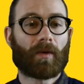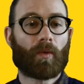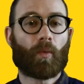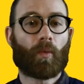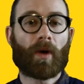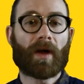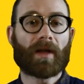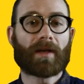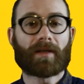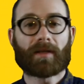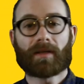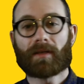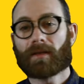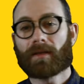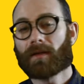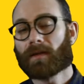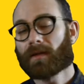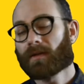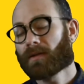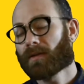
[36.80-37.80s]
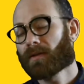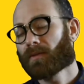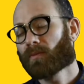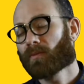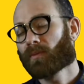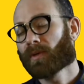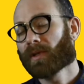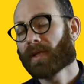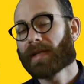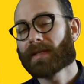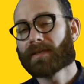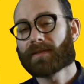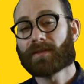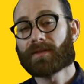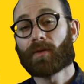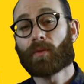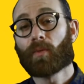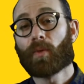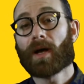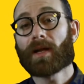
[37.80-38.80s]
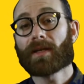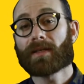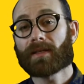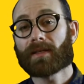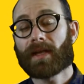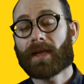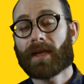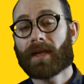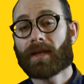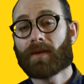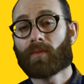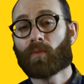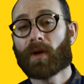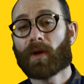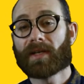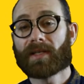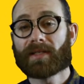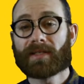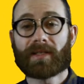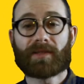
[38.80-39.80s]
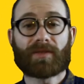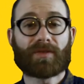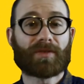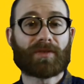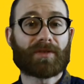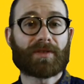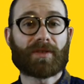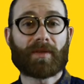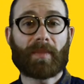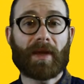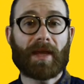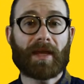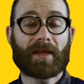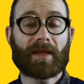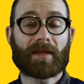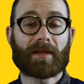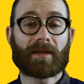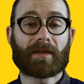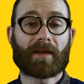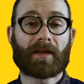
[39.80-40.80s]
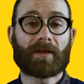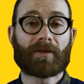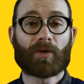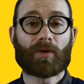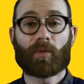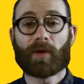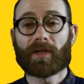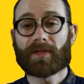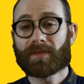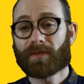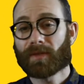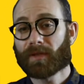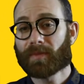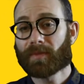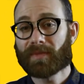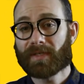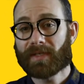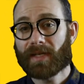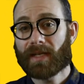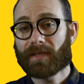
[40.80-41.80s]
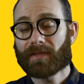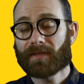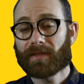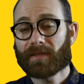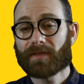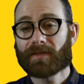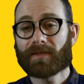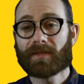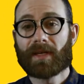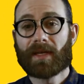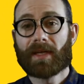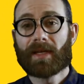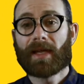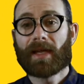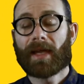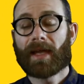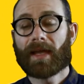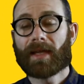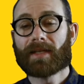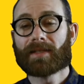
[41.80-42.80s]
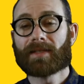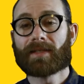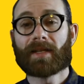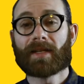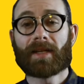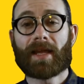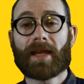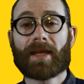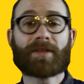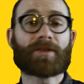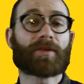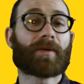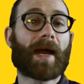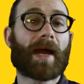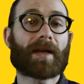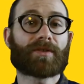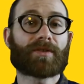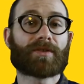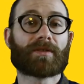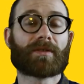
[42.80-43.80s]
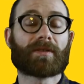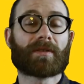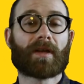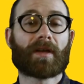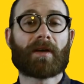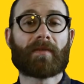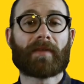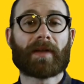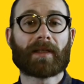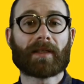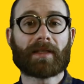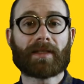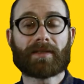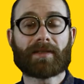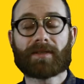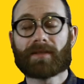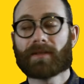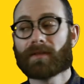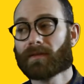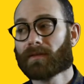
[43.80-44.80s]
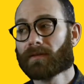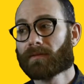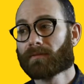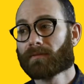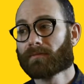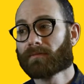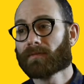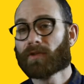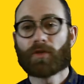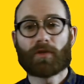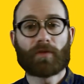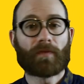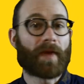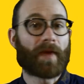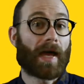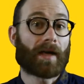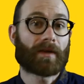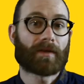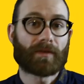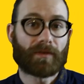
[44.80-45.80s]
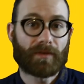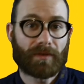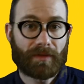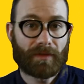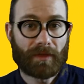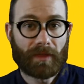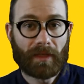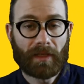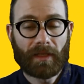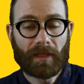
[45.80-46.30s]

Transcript: what relates to what and what decisions to make under what circumstances, and it's an interaction of at least two factors.